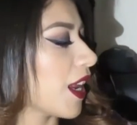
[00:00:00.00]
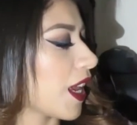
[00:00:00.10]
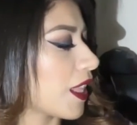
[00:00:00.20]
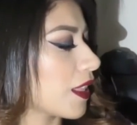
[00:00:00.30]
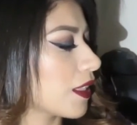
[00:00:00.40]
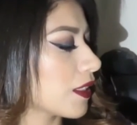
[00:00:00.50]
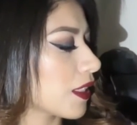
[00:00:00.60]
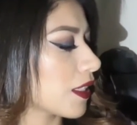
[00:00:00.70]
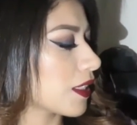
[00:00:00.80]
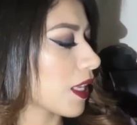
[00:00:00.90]
And this
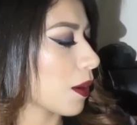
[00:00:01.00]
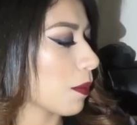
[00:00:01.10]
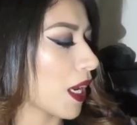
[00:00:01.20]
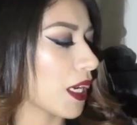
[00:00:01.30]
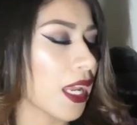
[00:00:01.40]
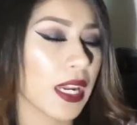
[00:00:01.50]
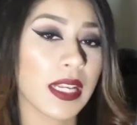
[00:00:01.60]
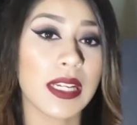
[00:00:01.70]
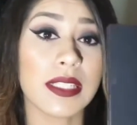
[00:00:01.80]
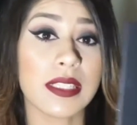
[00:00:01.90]
is a
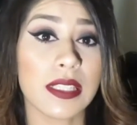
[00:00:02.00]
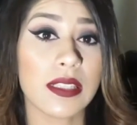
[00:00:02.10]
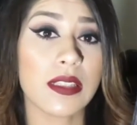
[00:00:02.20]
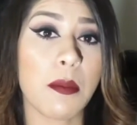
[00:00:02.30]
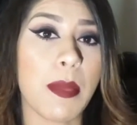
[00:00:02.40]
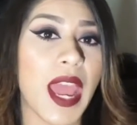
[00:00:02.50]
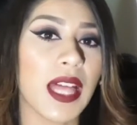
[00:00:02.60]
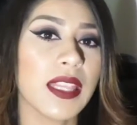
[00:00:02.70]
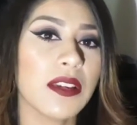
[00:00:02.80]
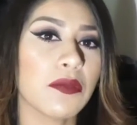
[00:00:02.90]
magnetic system
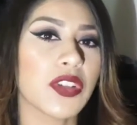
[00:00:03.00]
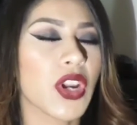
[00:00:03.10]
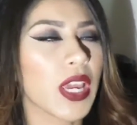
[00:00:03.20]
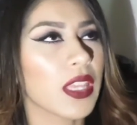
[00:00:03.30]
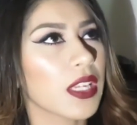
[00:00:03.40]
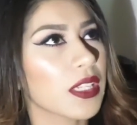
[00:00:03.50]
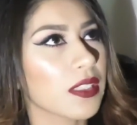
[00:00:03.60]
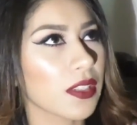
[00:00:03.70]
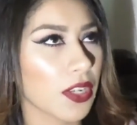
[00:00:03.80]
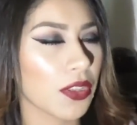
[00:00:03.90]
palette, which I think is
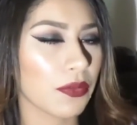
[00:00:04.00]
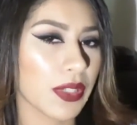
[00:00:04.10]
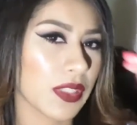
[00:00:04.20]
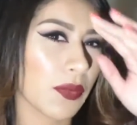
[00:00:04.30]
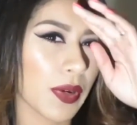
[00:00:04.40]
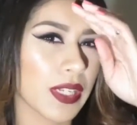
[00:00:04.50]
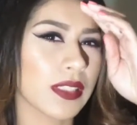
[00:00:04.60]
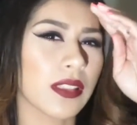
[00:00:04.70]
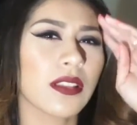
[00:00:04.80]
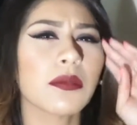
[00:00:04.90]
another reason why it's
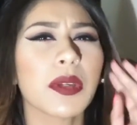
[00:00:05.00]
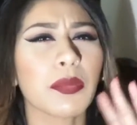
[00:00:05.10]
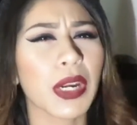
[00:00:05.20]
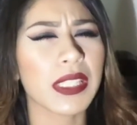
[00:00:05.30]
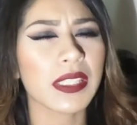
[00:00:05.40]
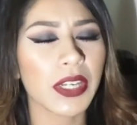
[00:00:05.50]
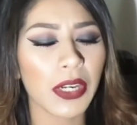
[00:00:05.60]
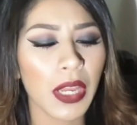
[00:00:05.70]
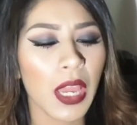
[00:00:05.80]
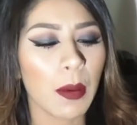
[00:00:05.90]
a little bit pricier.